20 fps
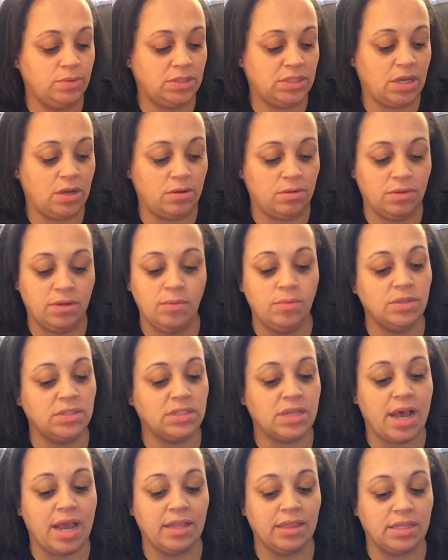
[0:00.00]
So it
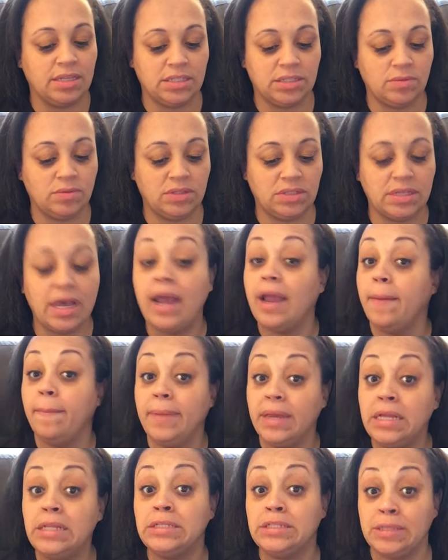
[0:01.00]
was like, this was like
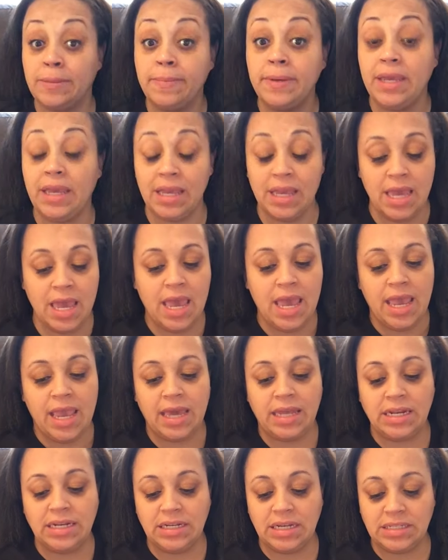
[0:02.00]
meant to be.
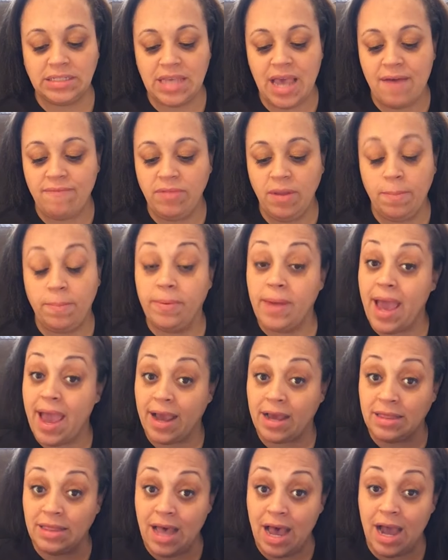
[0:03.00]
And it does have the
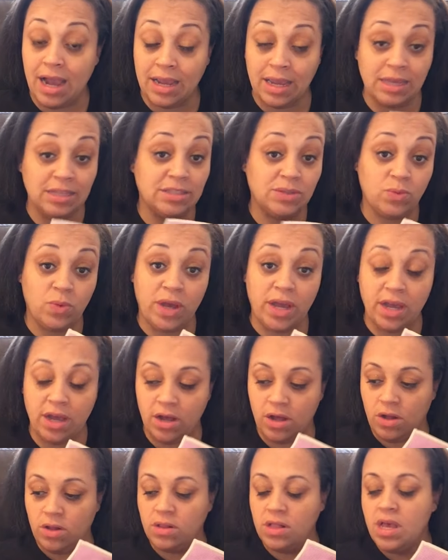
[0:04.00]
black lock as
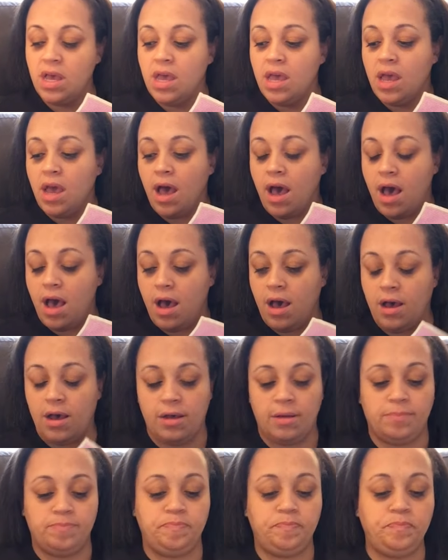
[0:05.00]
well.
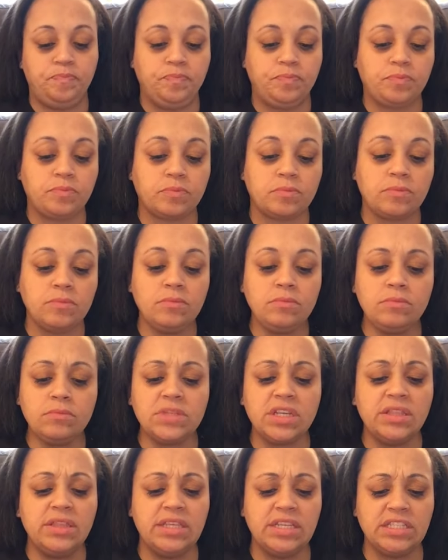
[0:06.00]

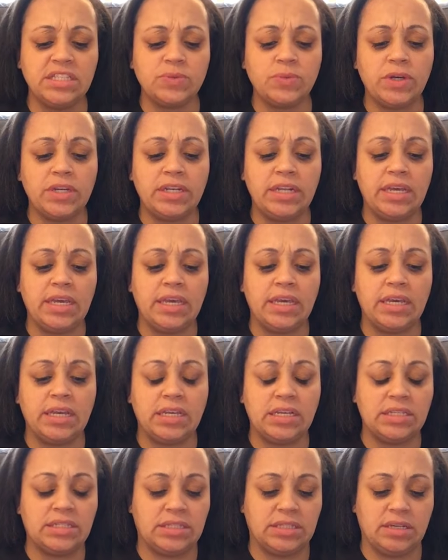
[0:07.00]
This one
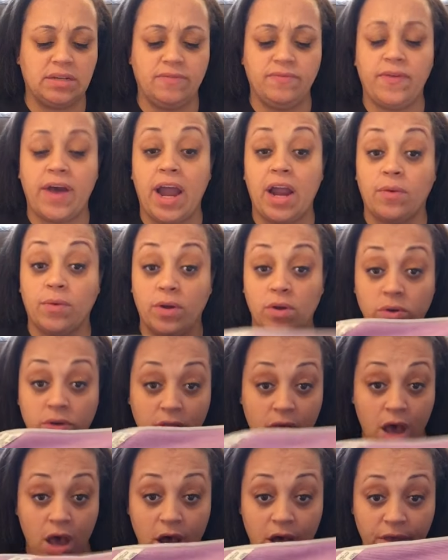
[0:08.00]
is the Enviro
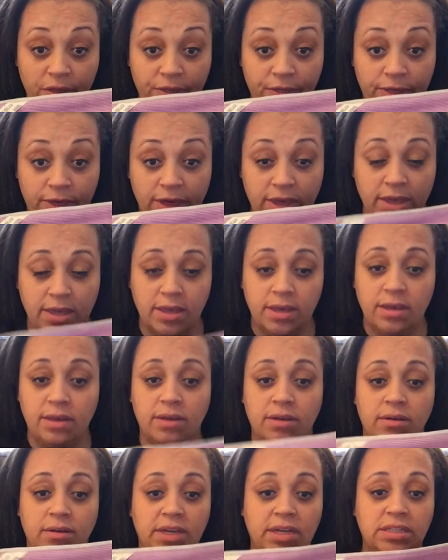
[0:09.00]
cloth.
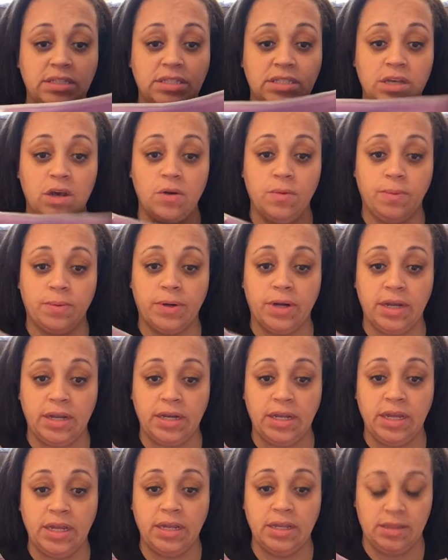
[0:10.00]
It's so
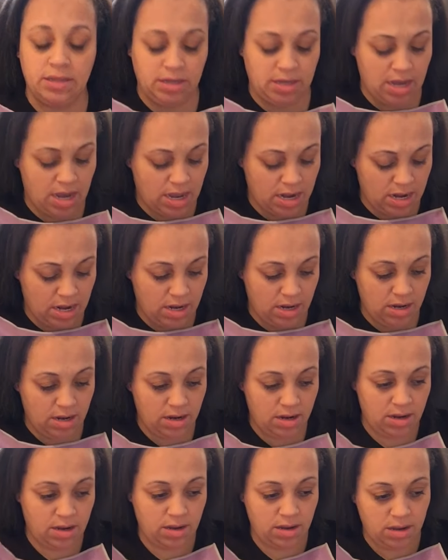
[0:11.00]
pretty, look at it.
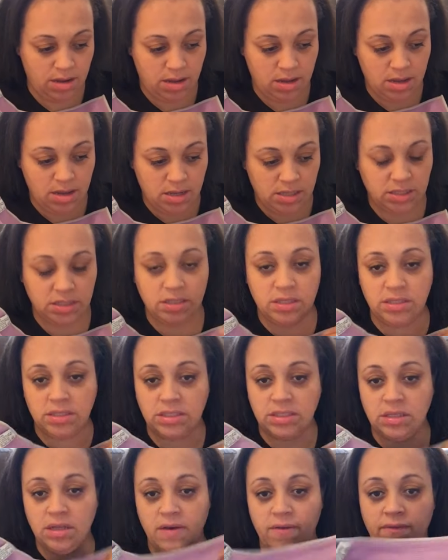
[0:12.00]
So
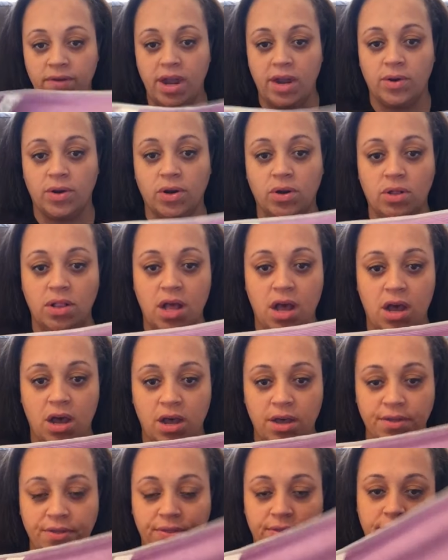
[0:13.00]
this is the Enviro
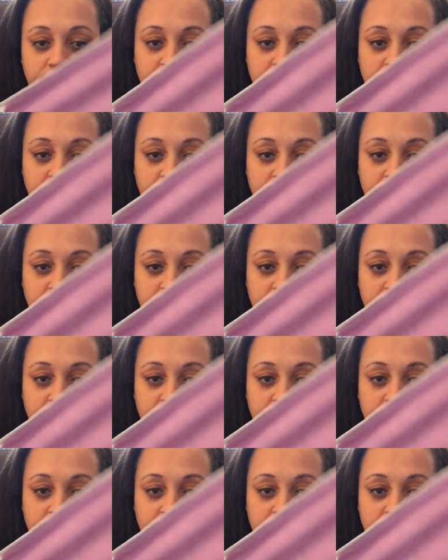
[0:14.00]
cloth.